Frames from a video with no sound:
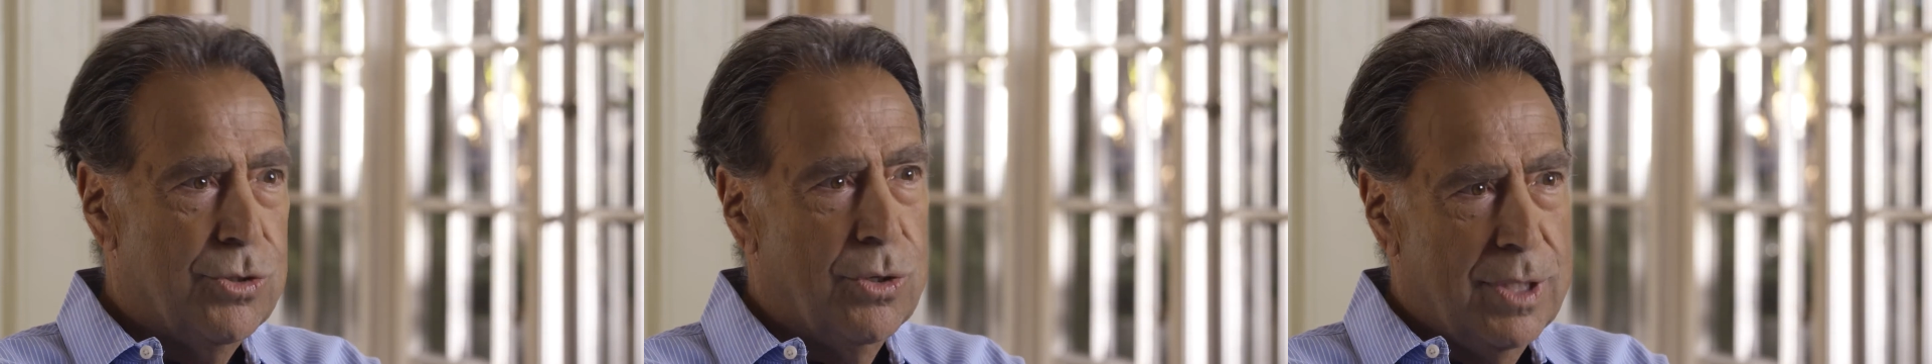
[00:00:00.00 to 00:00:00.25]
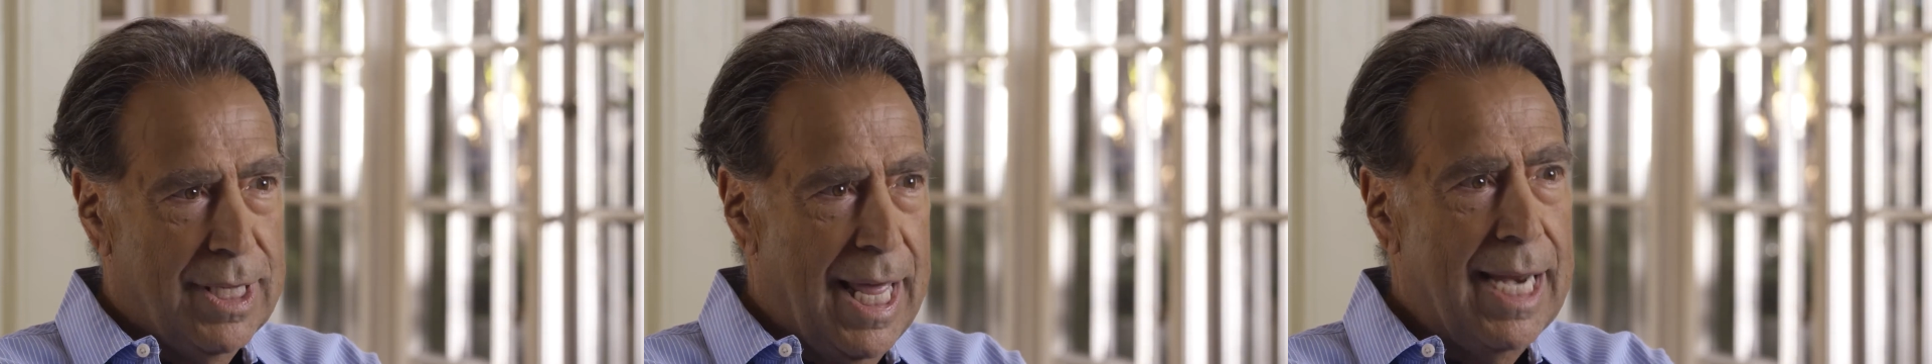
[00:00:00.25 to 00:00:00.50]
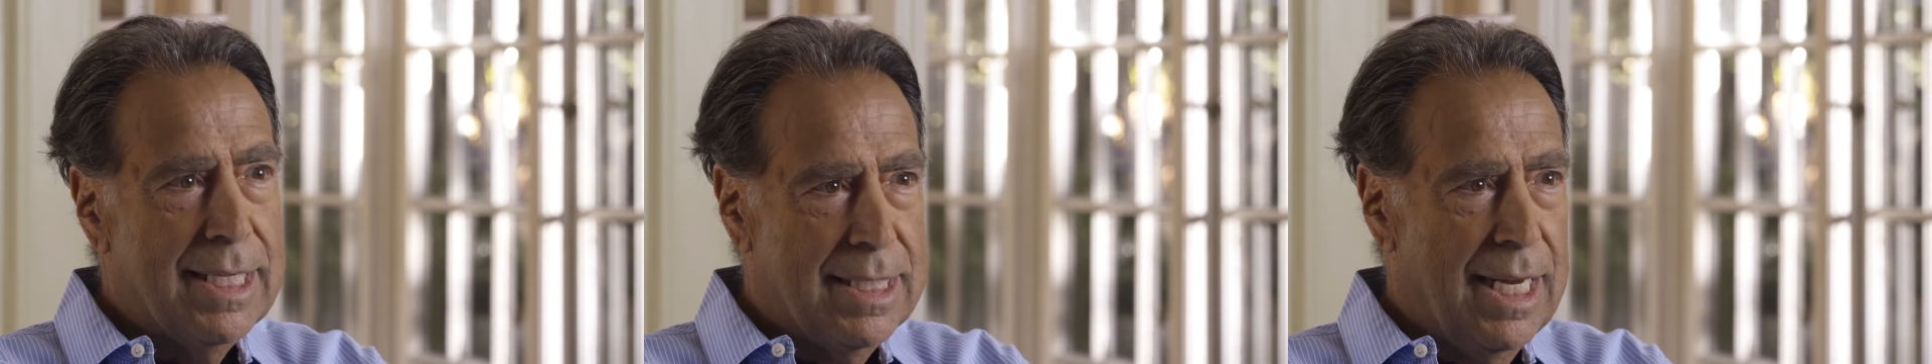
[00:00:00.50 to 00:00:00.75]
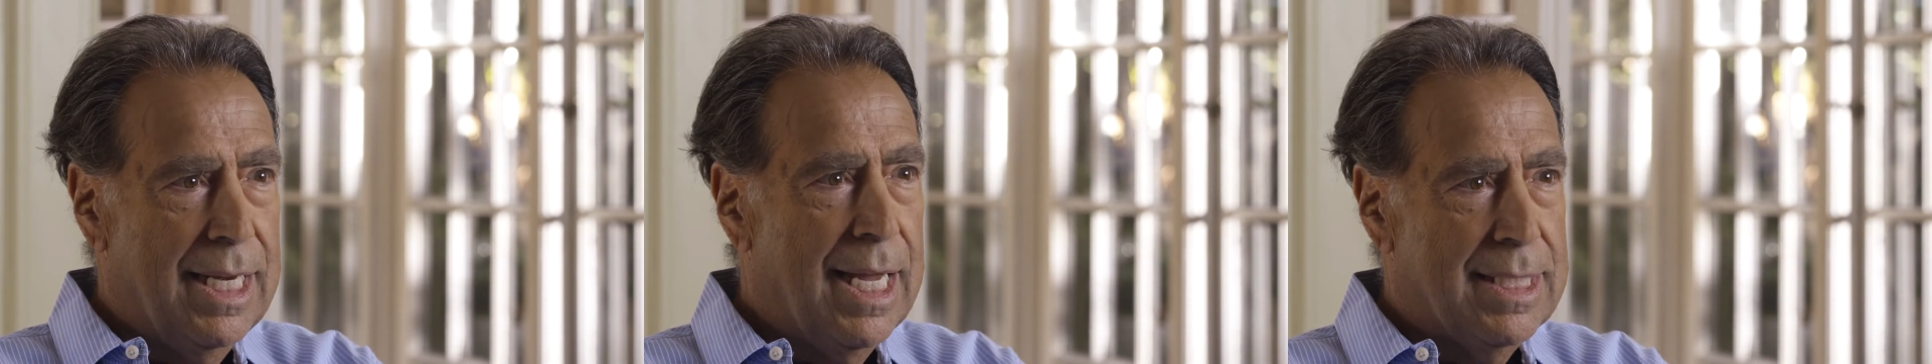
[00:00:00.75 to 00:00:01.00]
So to that
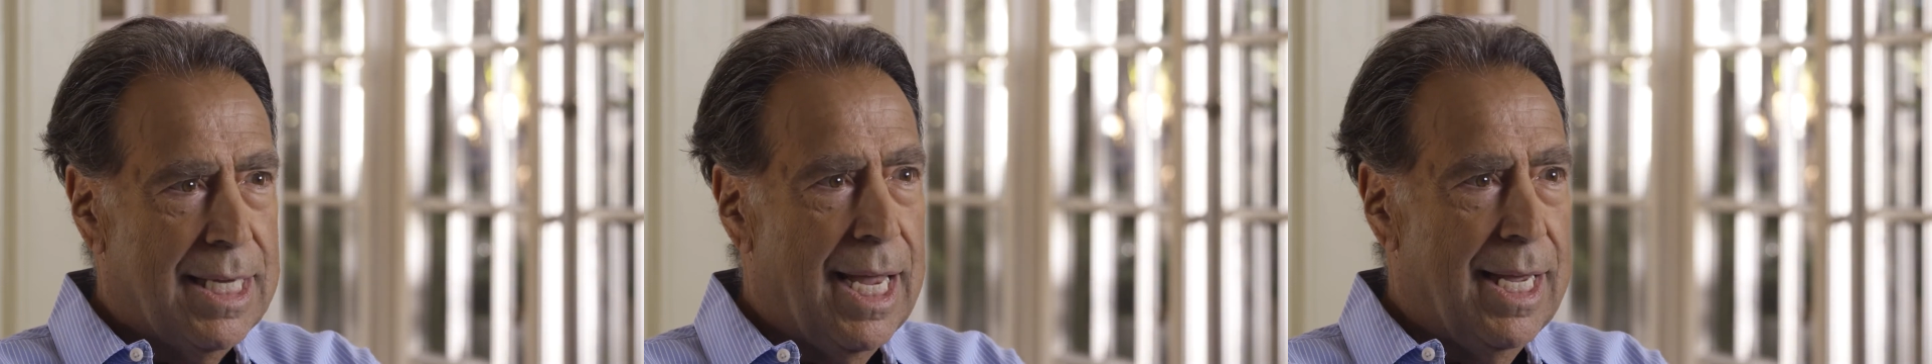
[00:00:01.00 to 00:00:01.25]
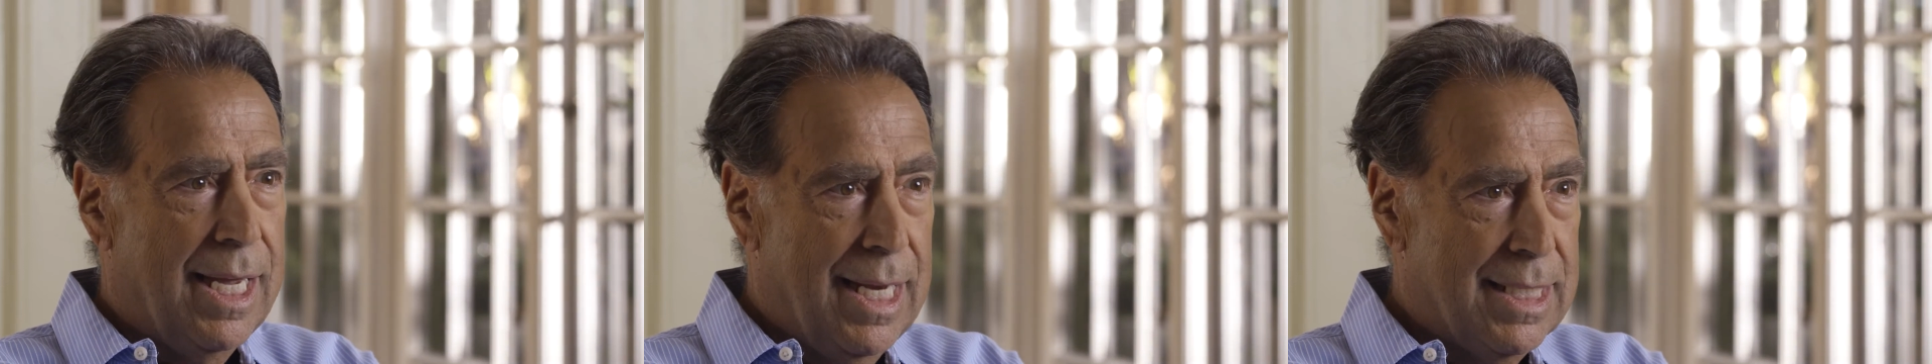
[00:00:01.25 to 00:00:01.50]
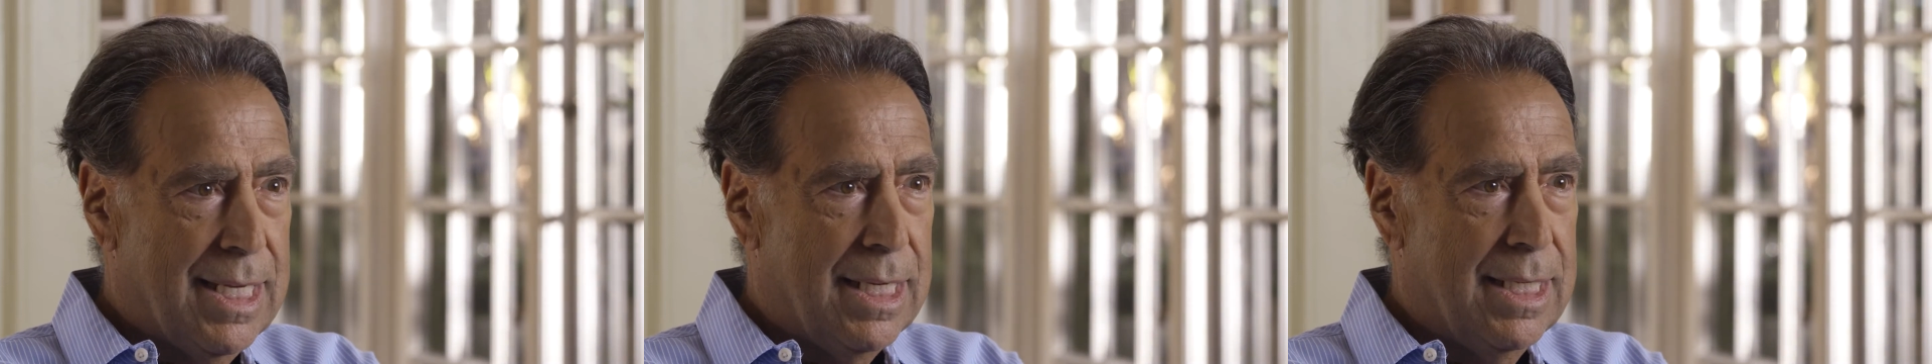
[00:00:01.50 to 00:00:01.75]
extent, yes, I, it is a